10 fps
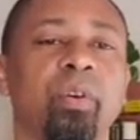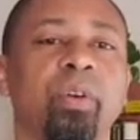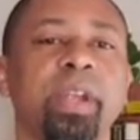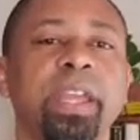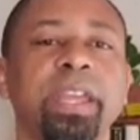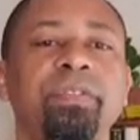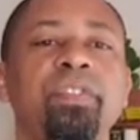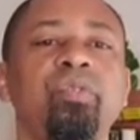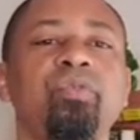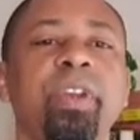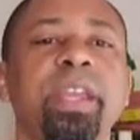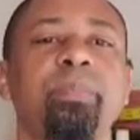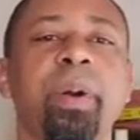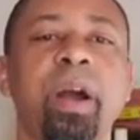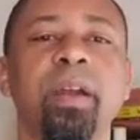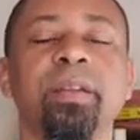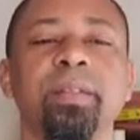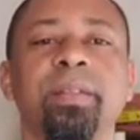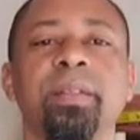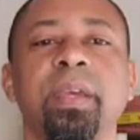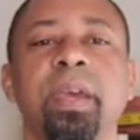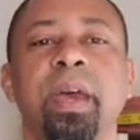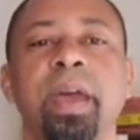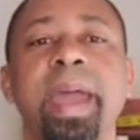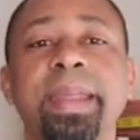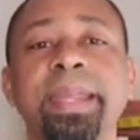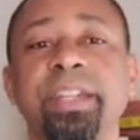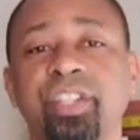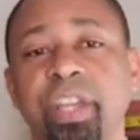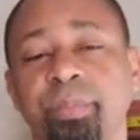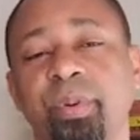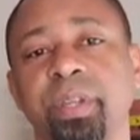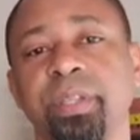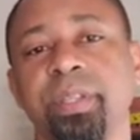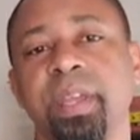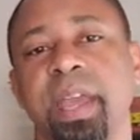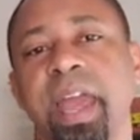or if you grade parts and at checkpoints,